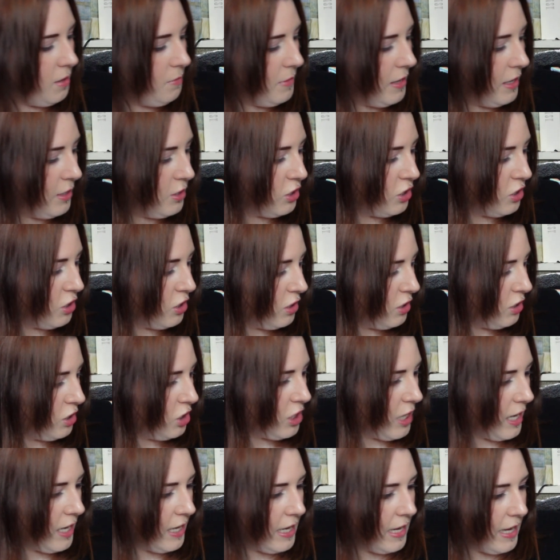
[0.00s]
there just
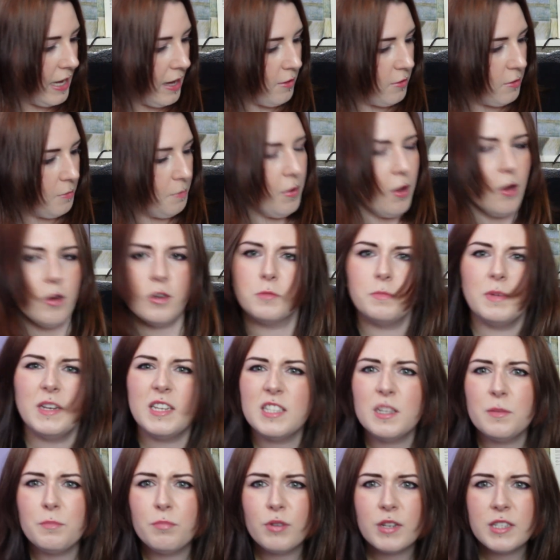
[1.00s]
checking out the box. But
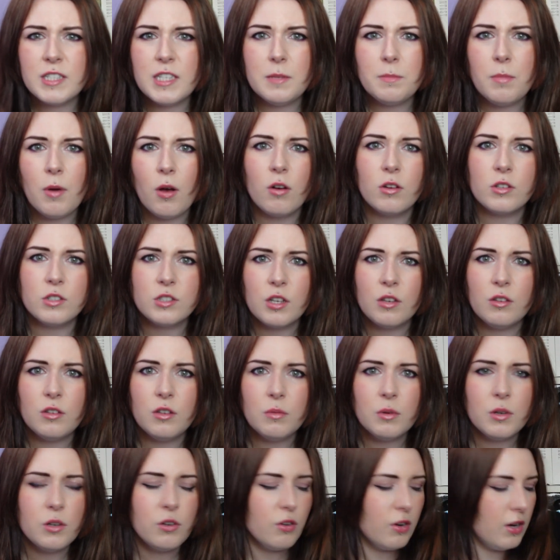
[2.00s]
it's a pretty box, don't
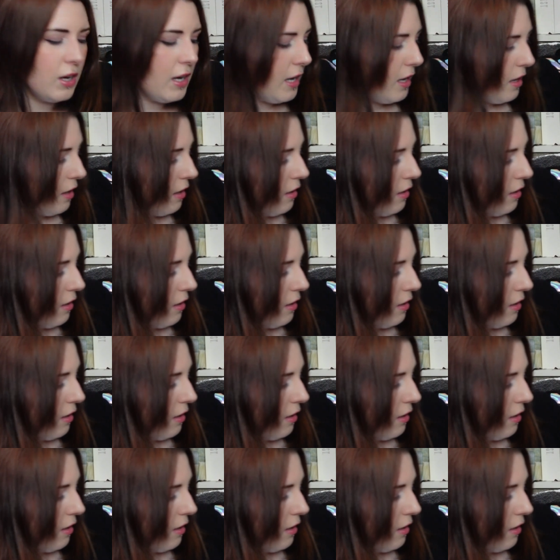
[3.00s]
you agree?